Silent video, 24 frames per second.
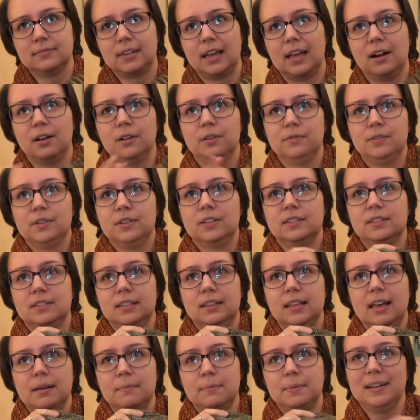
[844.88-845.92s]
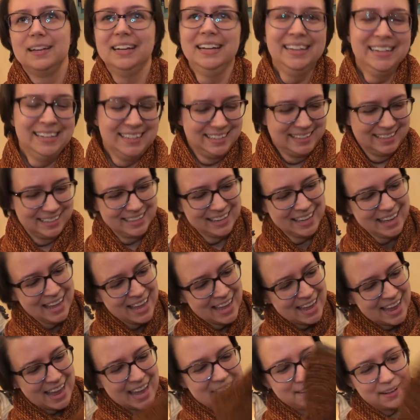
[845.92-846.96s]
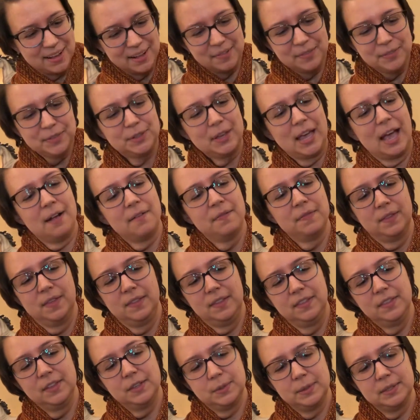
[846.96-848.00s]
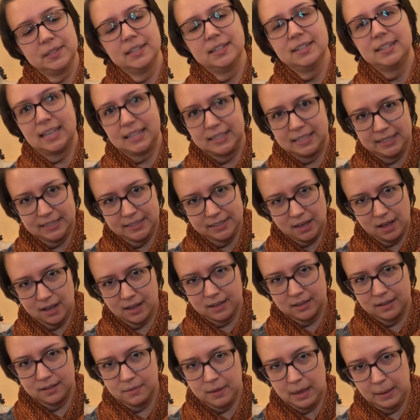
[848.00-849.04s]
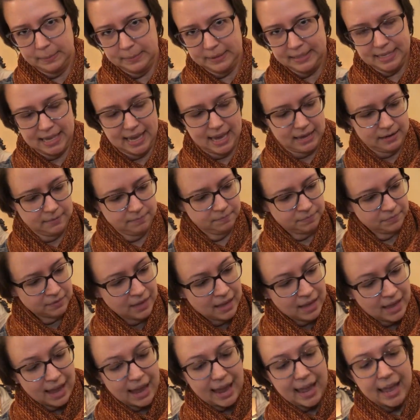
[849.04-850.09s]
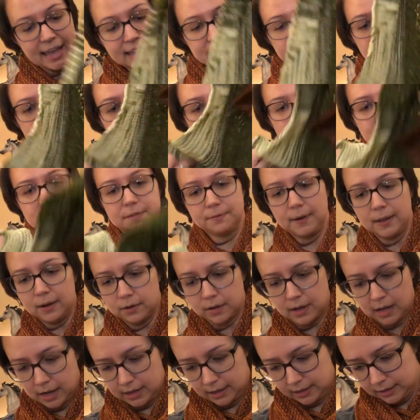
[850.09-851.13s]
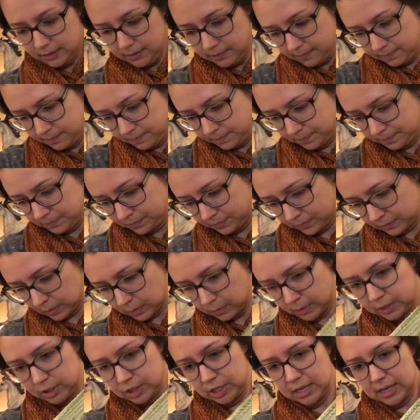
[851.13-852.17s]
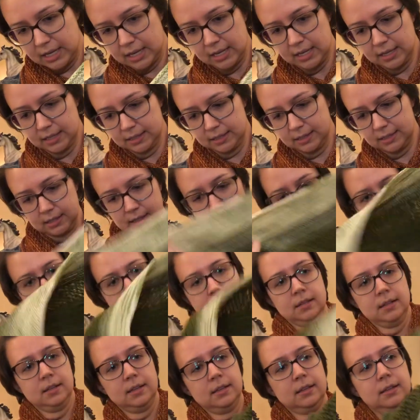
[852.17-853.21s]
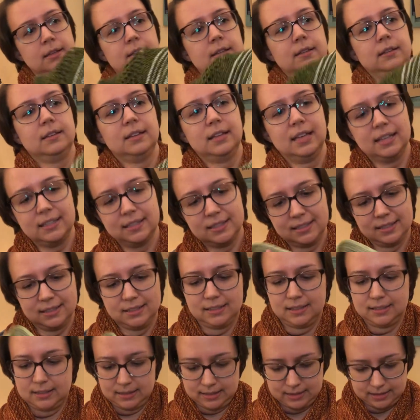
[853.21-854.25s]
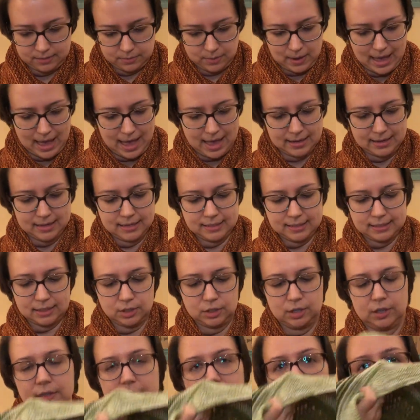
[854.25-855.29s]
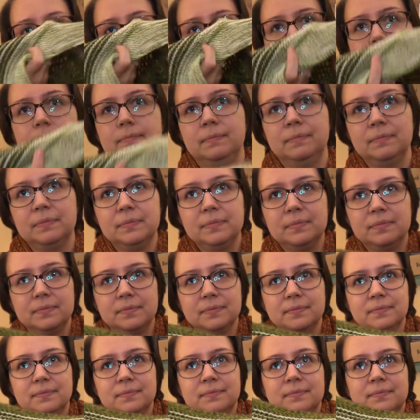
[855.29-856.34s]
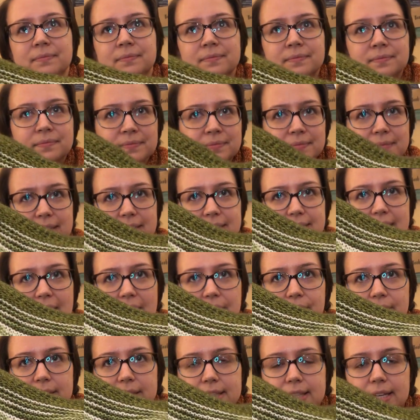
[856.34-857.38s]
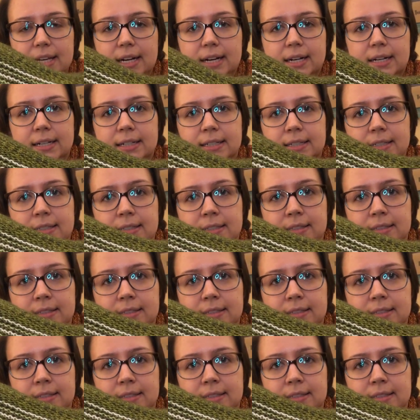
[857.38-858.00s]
I don't know if you can see that, but anyway, so yeah. And then this was Destiny sock MCN. And so is the final color, which is, it's such a thin, it's that right there.